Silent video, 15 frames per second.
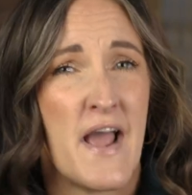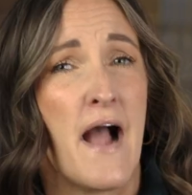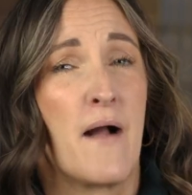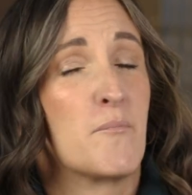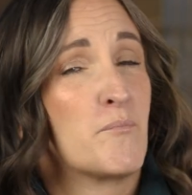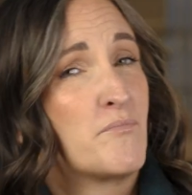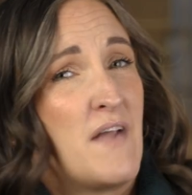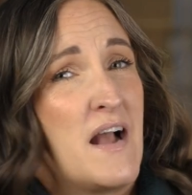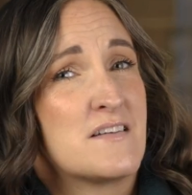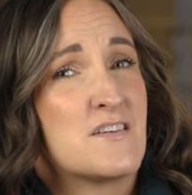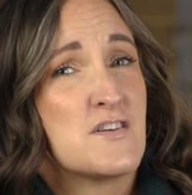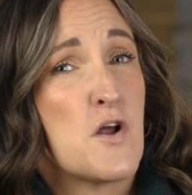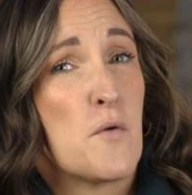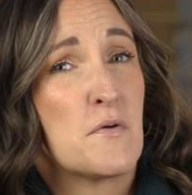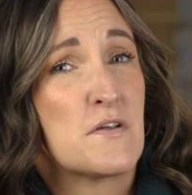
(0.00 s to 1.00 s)
yeah, that's
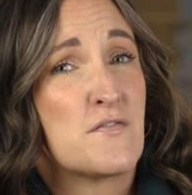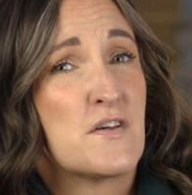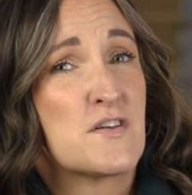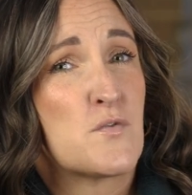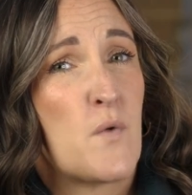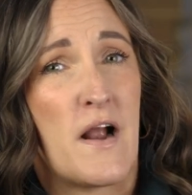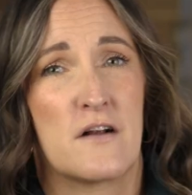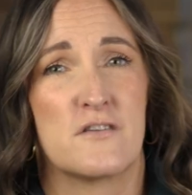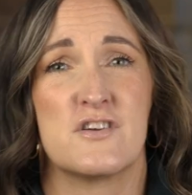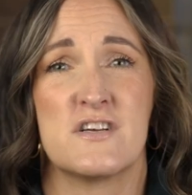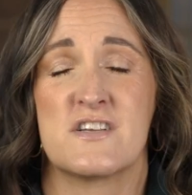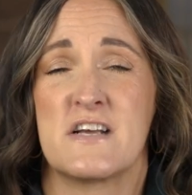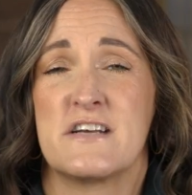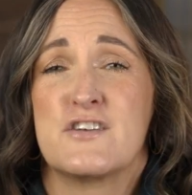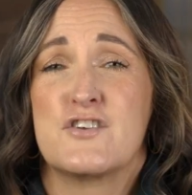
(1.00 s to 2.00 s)
a Noblesville Square,
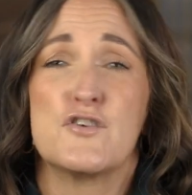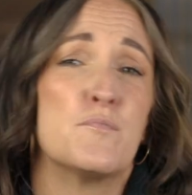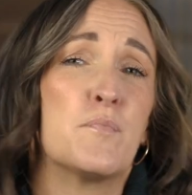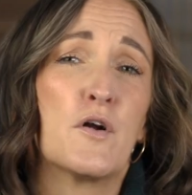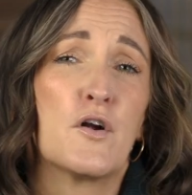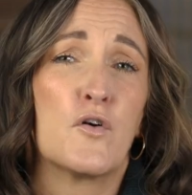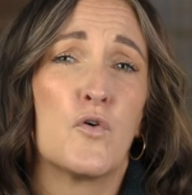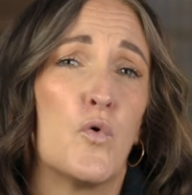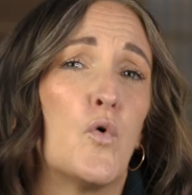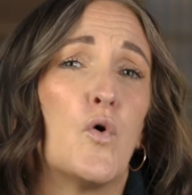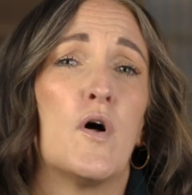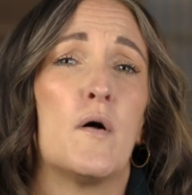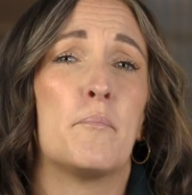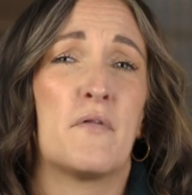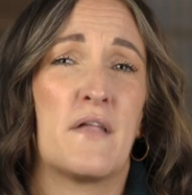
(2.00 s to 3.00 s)
just a super
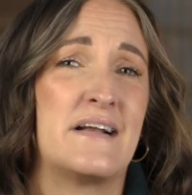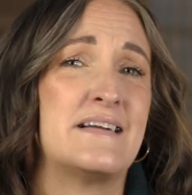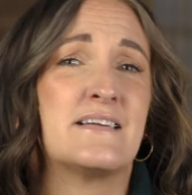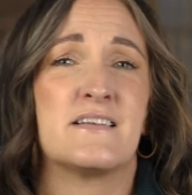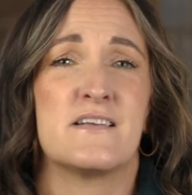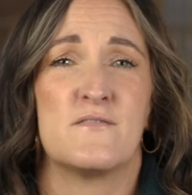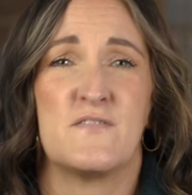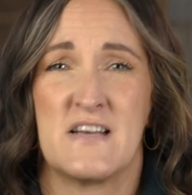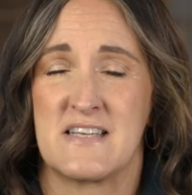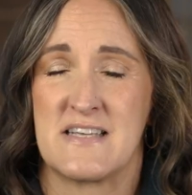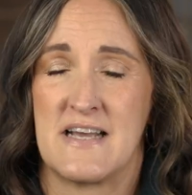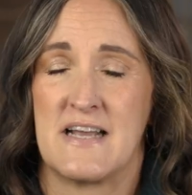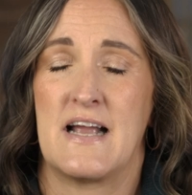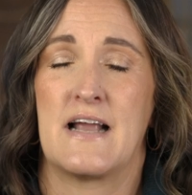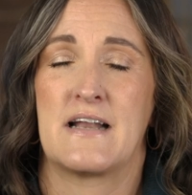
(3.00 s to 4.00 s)
cool place to
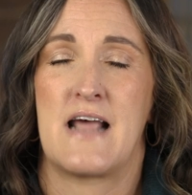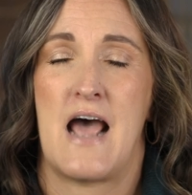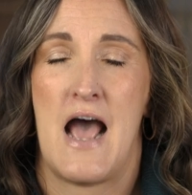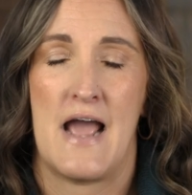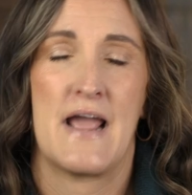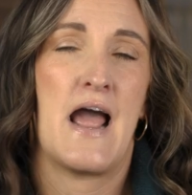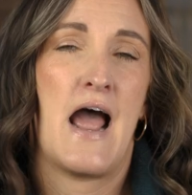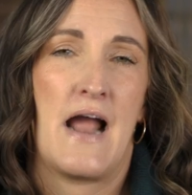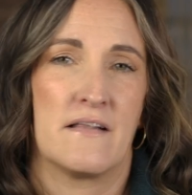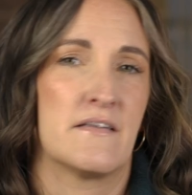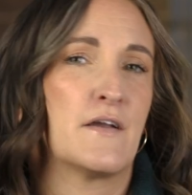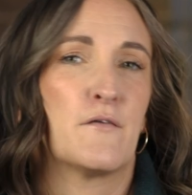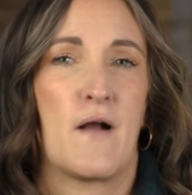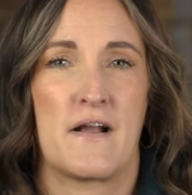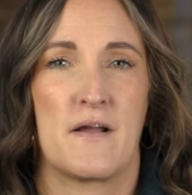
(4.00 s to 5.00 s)
visit, and I
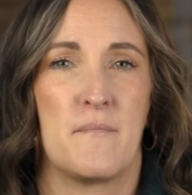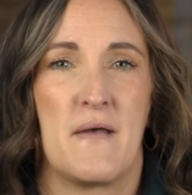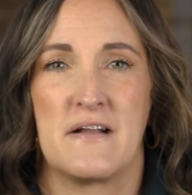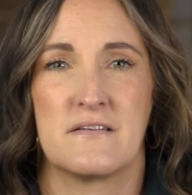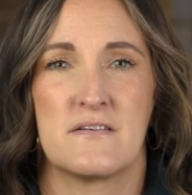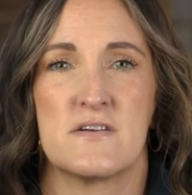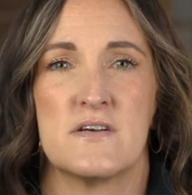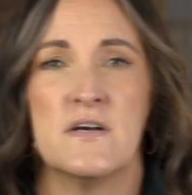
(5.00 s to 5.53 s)
highly recommend.